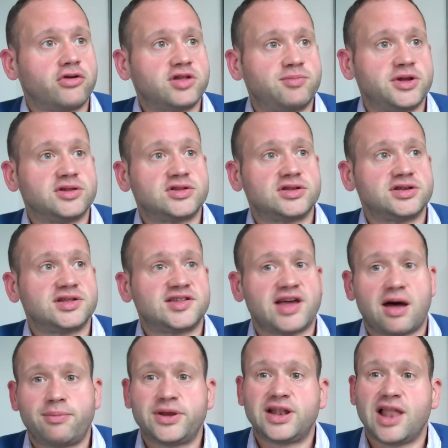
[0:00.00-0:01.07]
Crispin's to
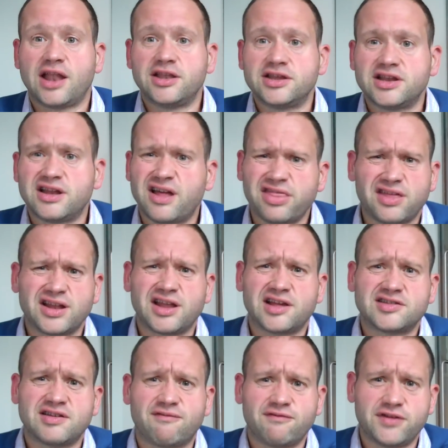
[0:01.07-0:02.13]
set up in London, and I think
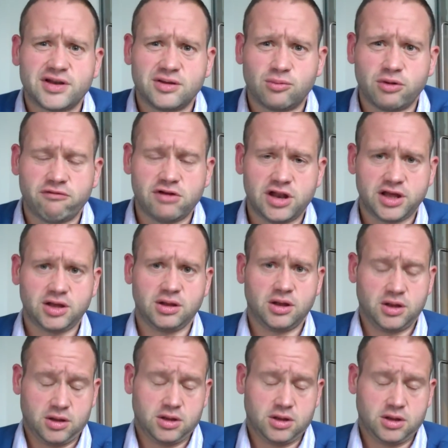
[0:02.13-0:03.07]
that's something that we really,